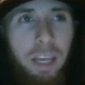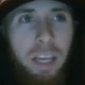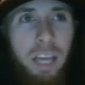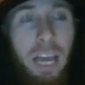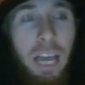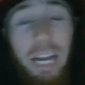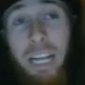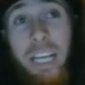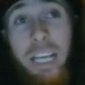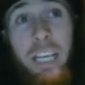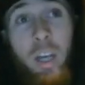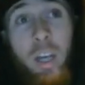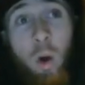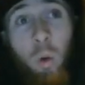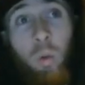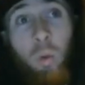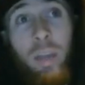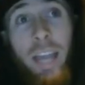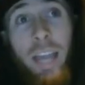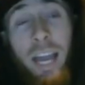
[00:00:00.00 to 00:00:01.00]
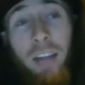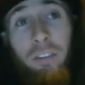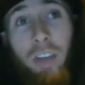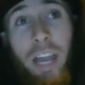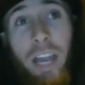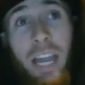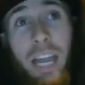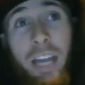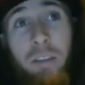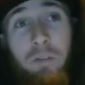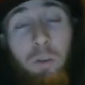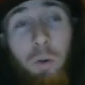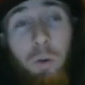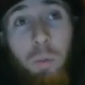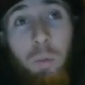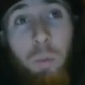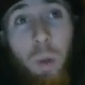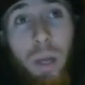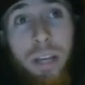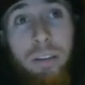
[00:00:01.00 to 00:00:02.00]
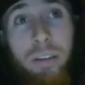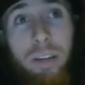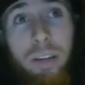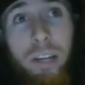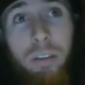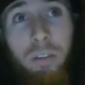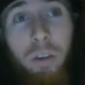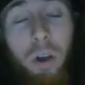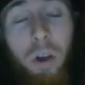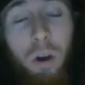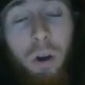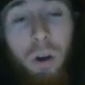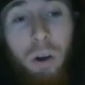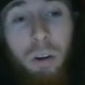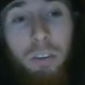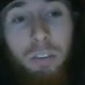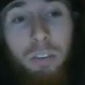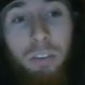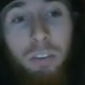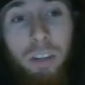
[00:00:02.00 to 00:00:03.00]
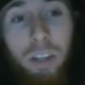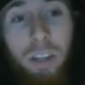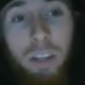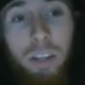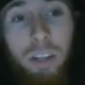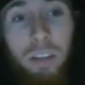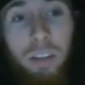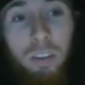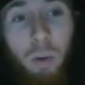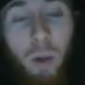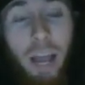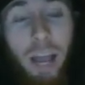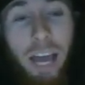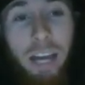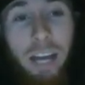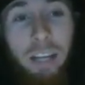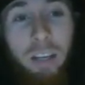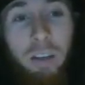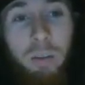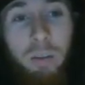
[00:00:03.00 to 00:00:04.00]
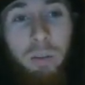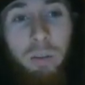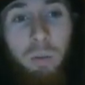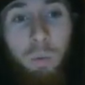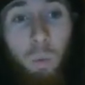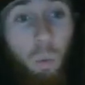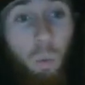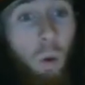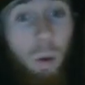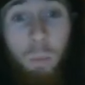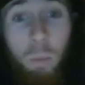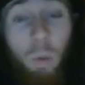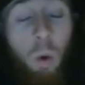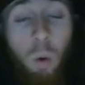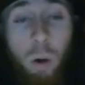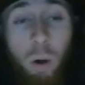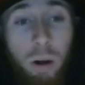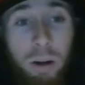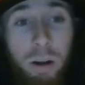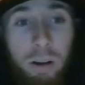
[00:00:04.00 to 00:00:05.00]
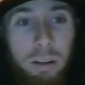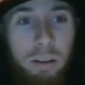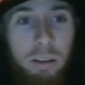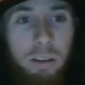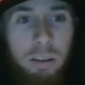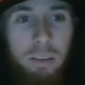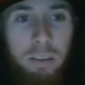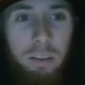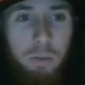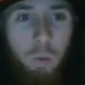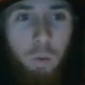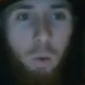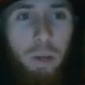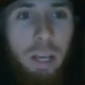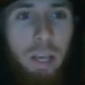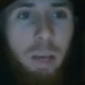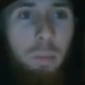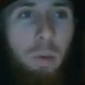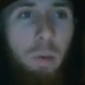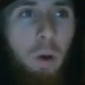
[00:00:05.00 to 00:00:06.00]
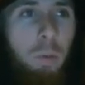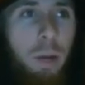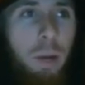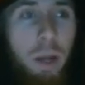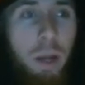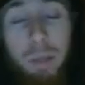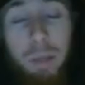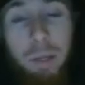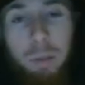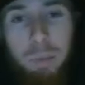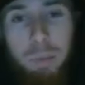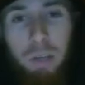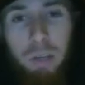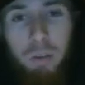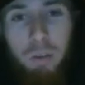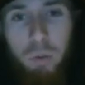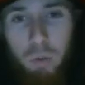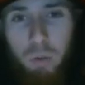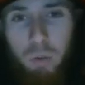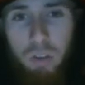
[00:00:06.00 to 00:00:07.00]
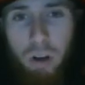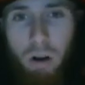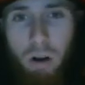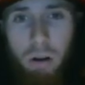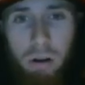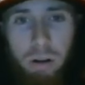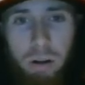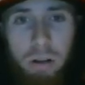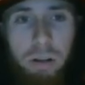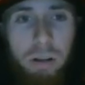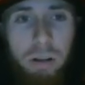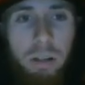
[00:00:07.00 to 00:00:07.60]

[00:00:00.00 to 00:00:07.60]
and he only has a handful of playing days cards. So adding one more to 48 Bowman, I mean, it'd be a huge card.